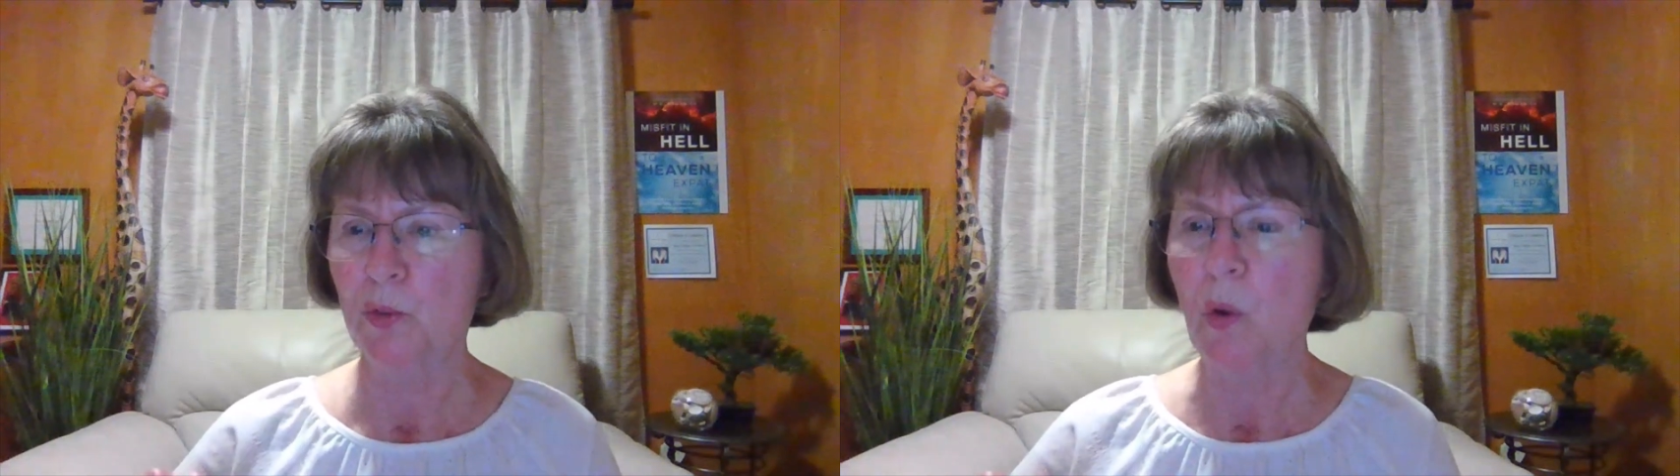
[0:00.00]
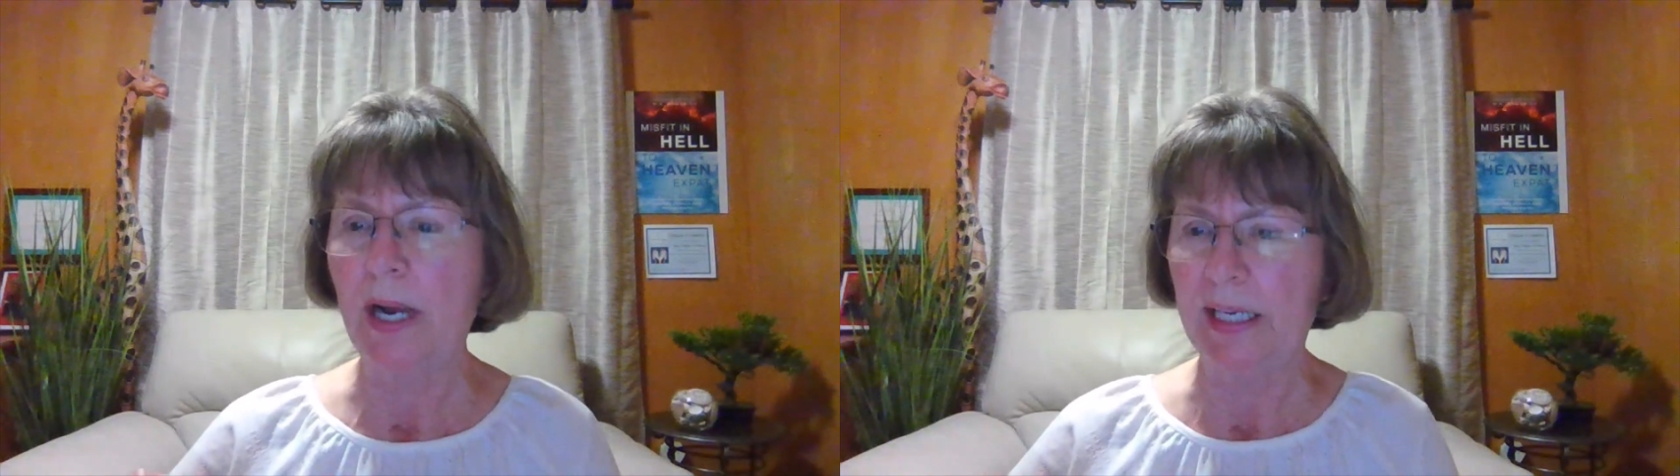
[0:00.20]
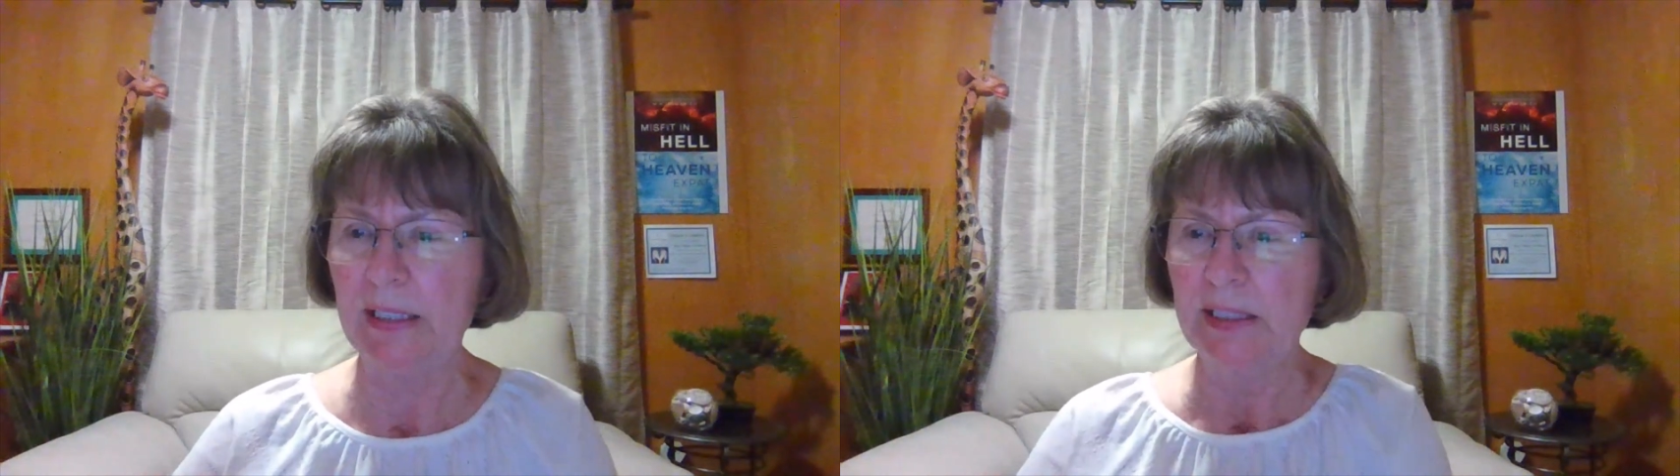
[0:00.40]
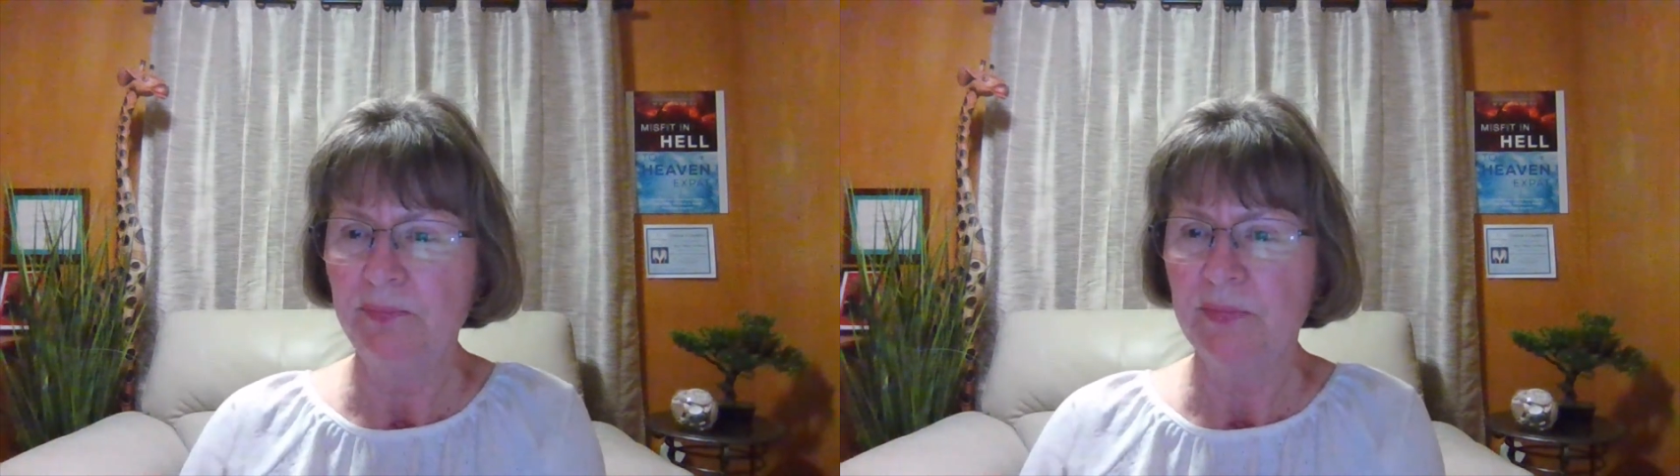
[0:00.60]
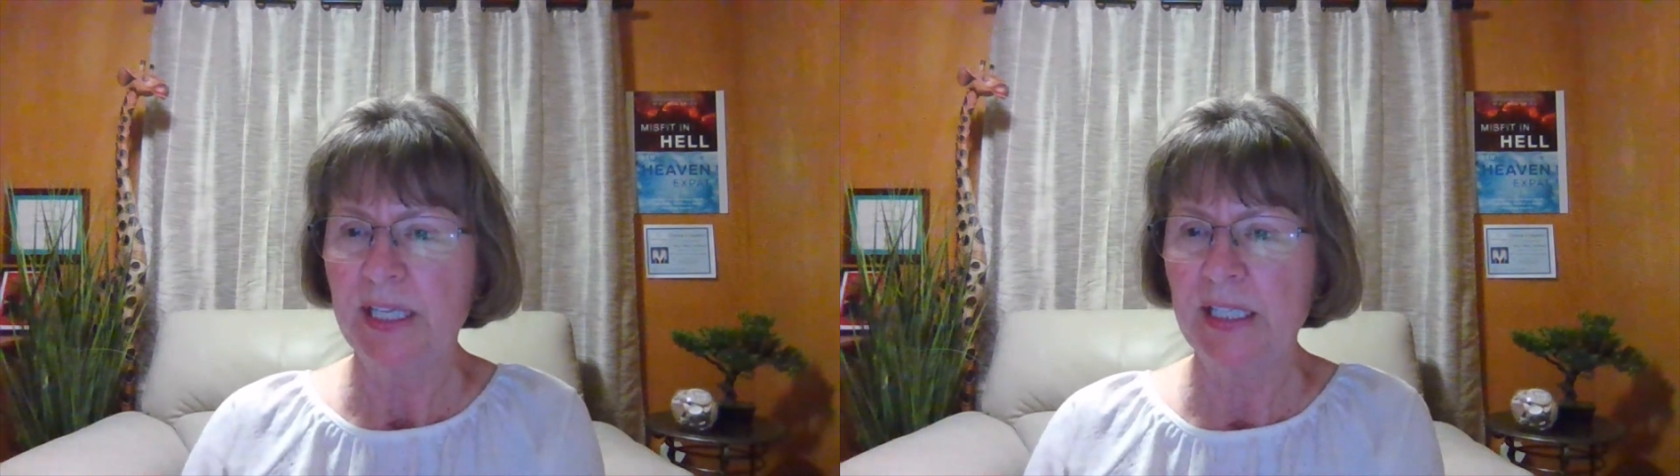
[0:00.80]
It was white,
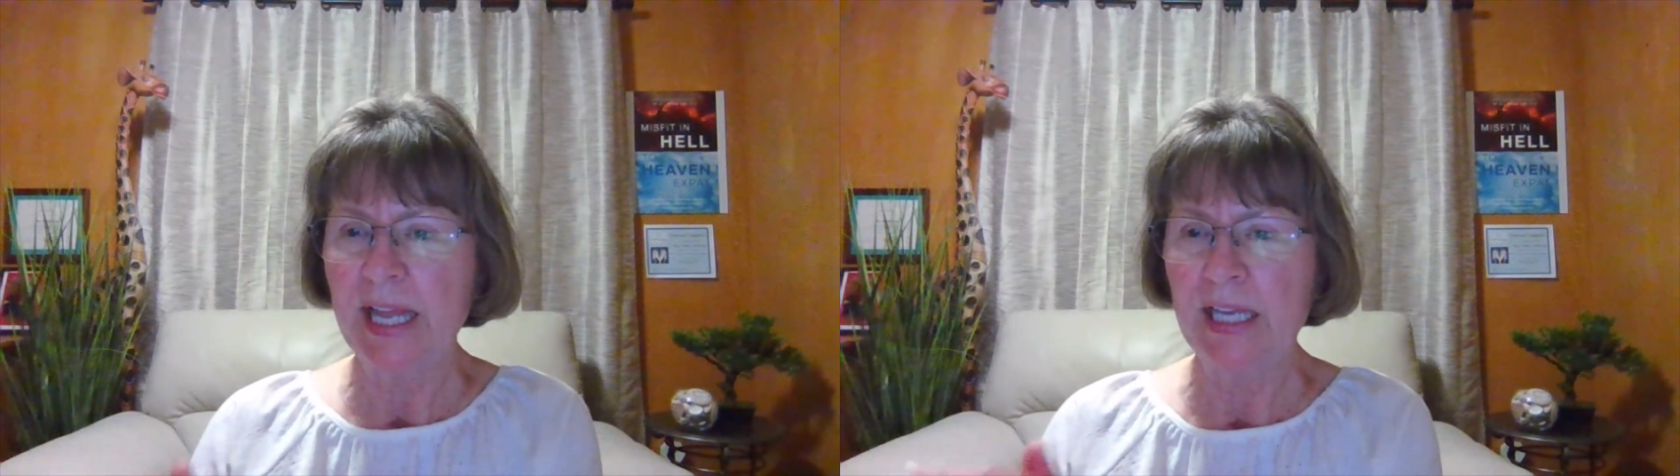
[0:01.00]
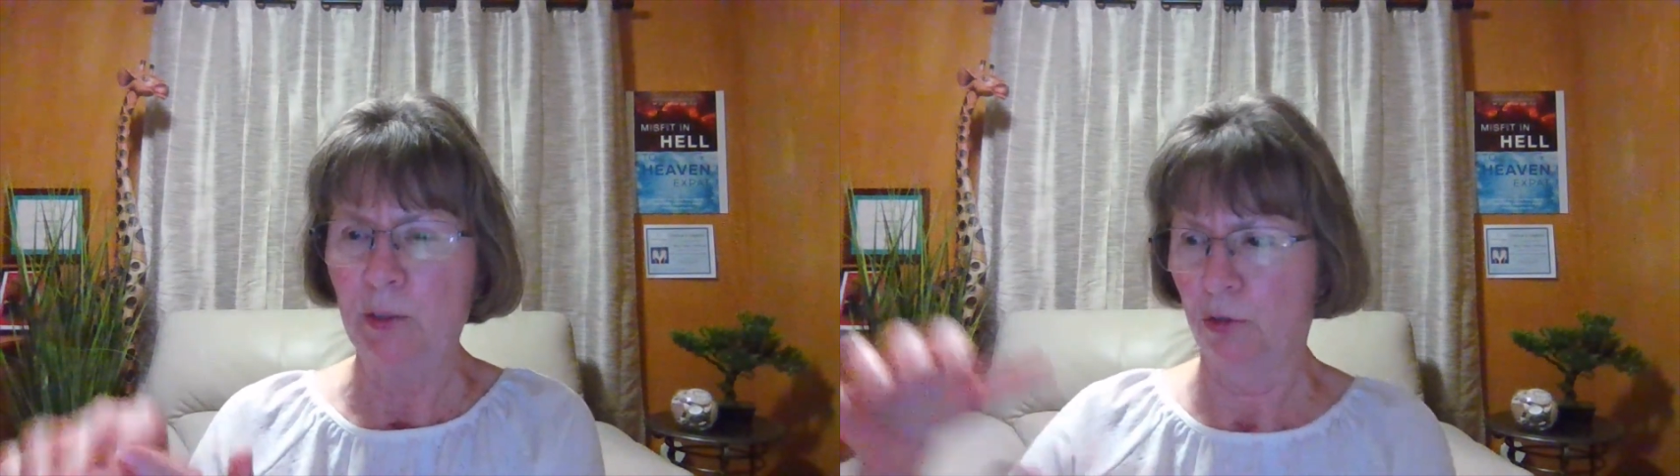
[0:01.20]
and it had a